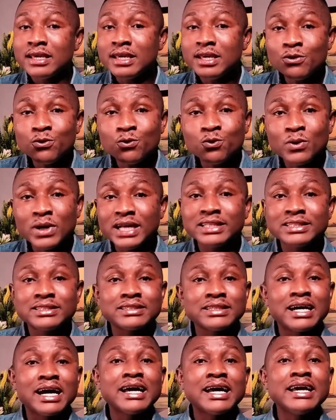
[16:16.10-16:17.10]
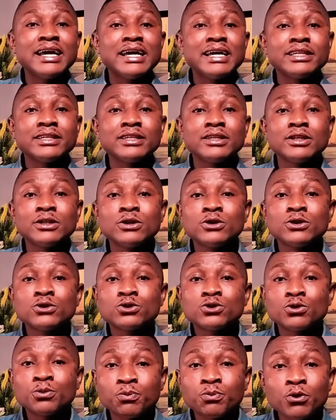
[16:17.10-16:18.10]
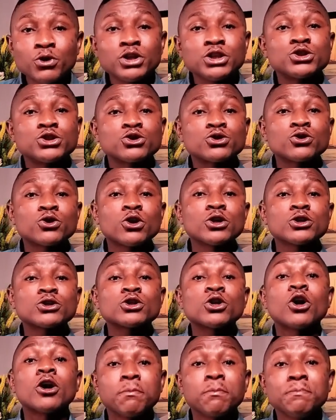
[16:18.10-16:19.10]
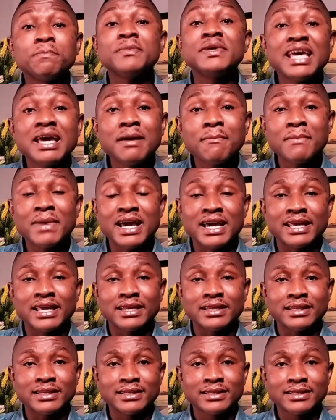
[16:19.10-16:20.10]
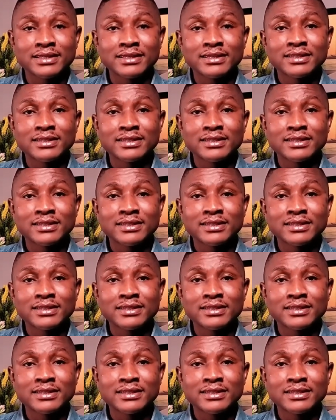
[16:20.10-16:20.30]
He went ahead to put his trust on mere men.